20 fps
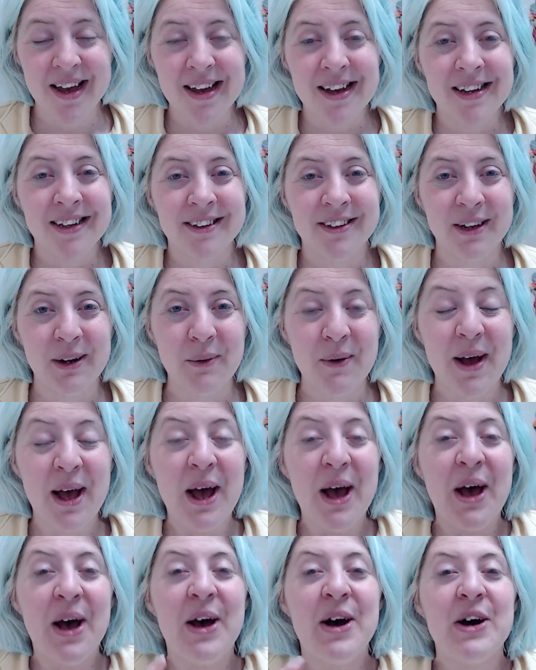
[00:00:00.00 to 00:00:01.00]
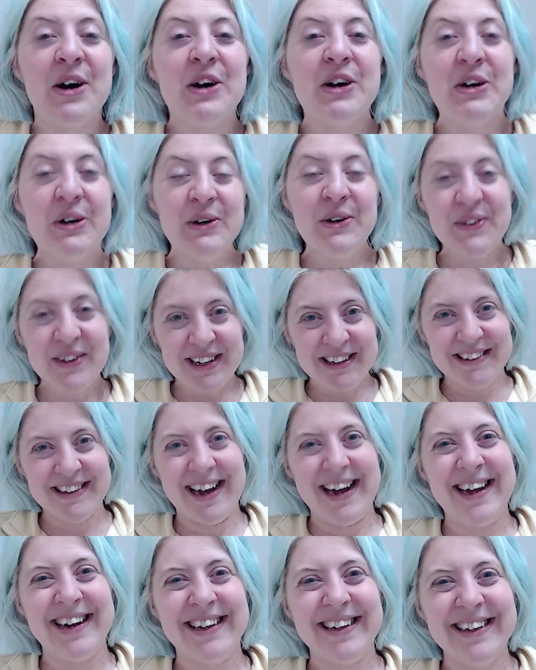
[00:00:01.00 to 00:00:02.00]
So, who's
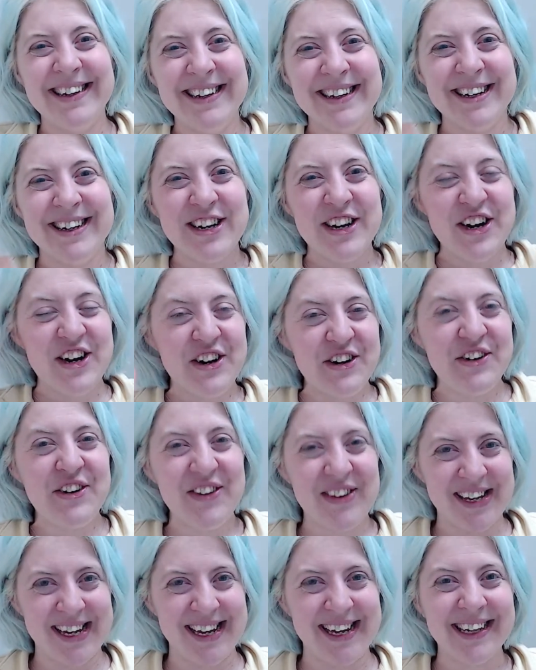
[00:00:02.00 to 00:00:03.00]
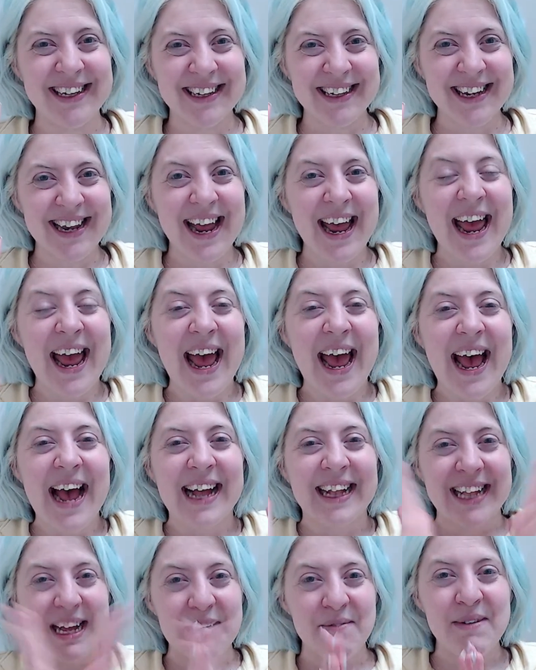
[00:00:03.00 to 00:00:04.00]
excited? Who's in?
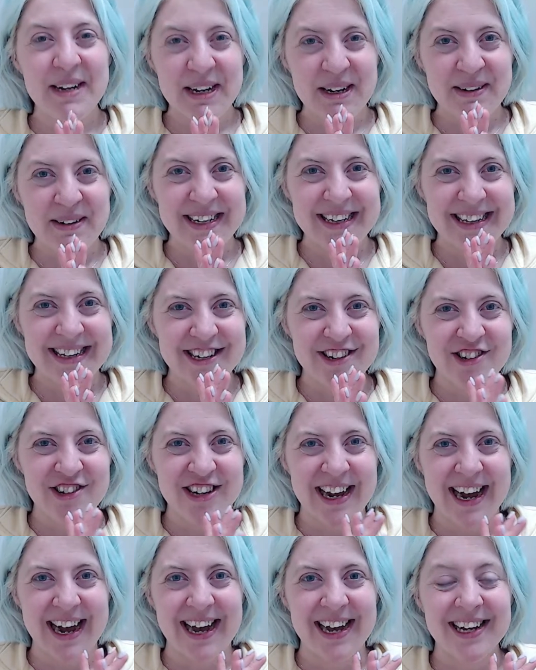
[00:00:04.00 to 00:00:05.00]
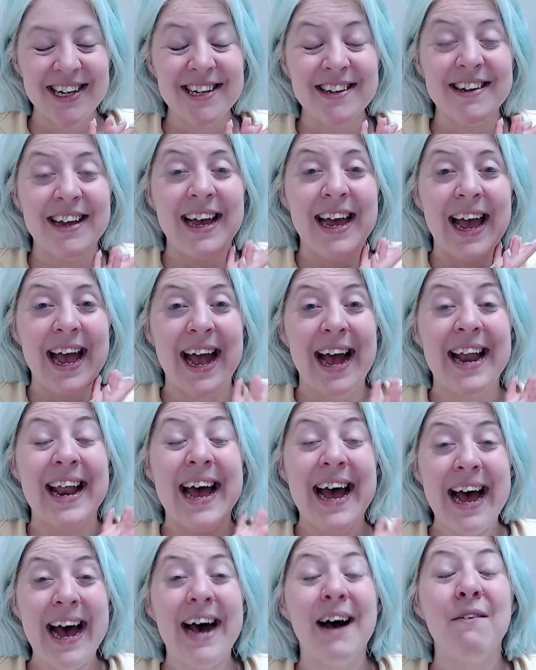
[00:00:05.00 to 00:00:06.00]
Let me know in the chat. And
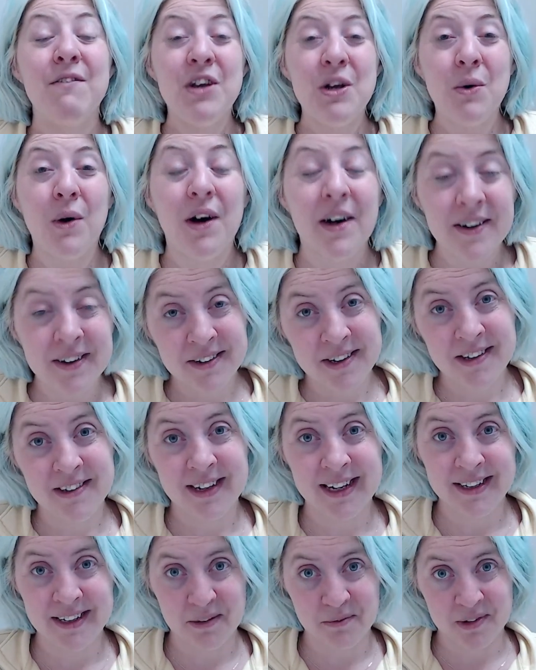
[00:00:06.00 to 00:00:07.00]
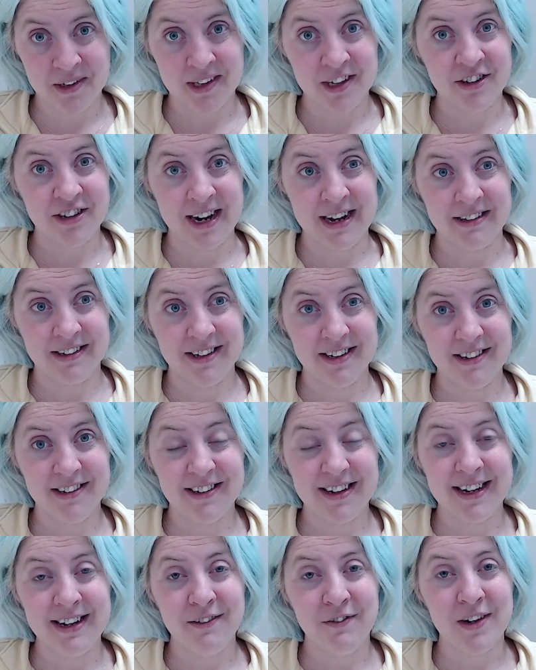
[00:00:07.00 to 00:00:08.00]
have you already signed up for the challenge?
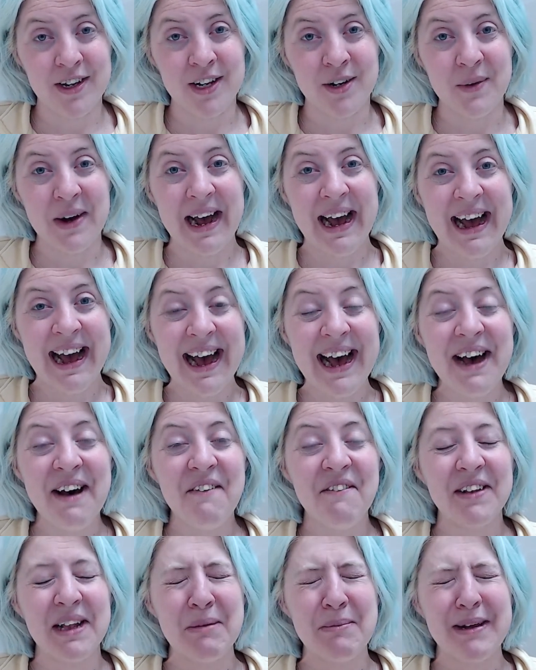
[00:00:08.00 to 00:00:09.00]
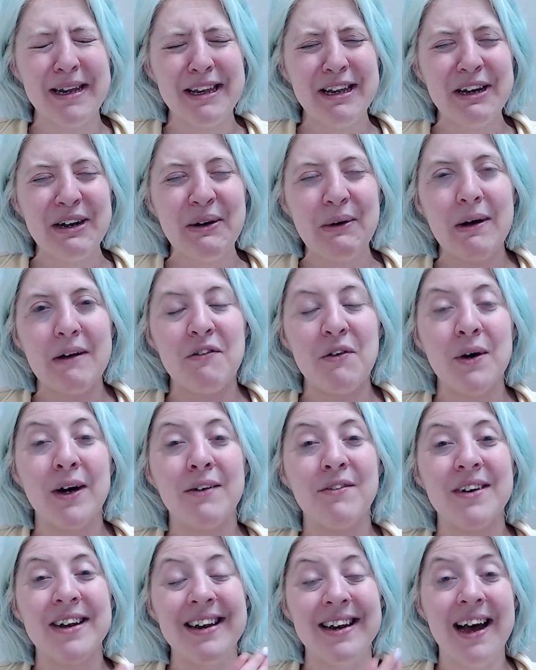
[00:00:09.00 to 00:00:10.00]
If you have, let me know. If you
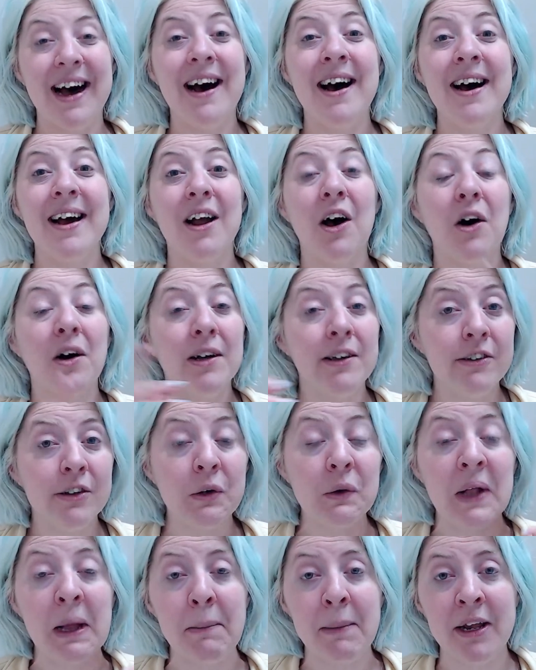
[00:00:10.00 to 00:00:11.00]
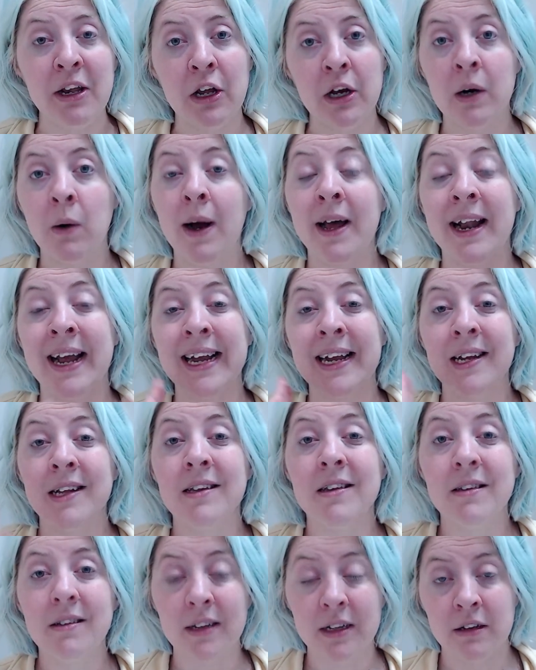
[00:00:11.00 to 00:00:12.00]
have not, also let me know, and I can
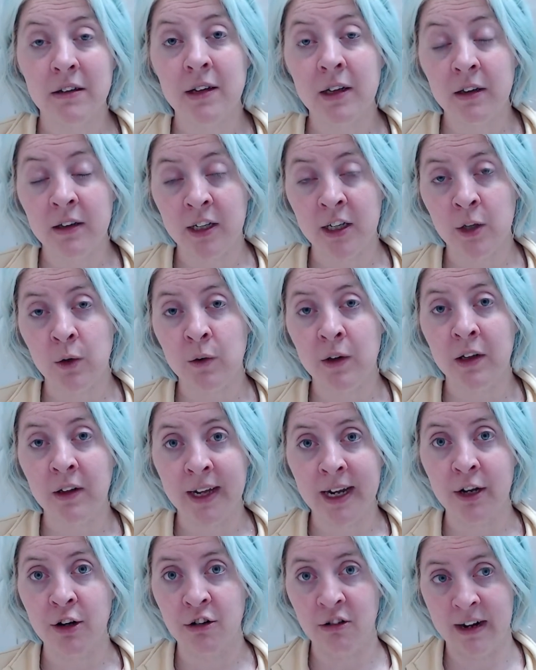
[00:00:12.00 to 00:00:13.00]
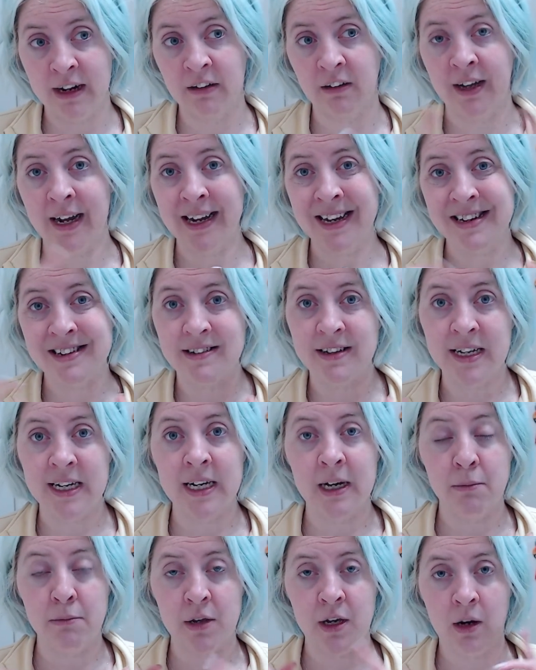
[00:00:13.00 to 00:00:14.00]
send you the link directly. I can
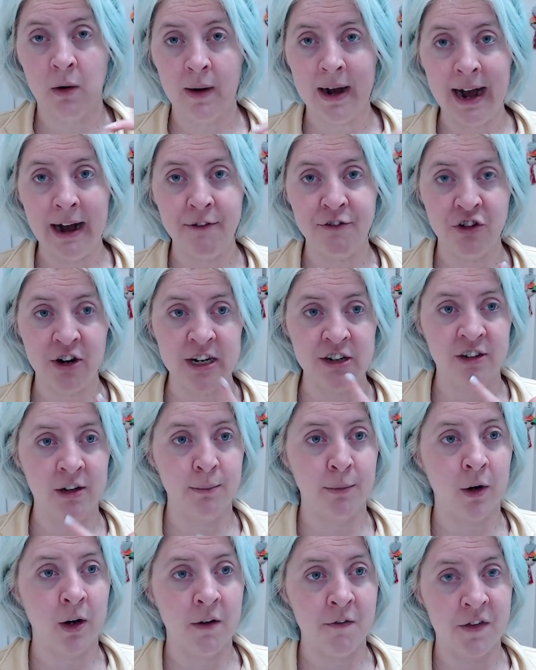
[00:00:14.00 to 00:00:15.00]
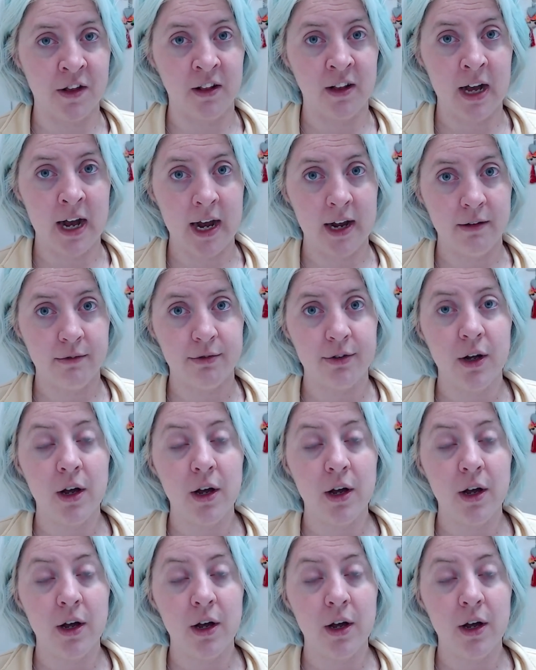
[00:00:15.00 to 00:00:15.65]
DM you after I jump off the live.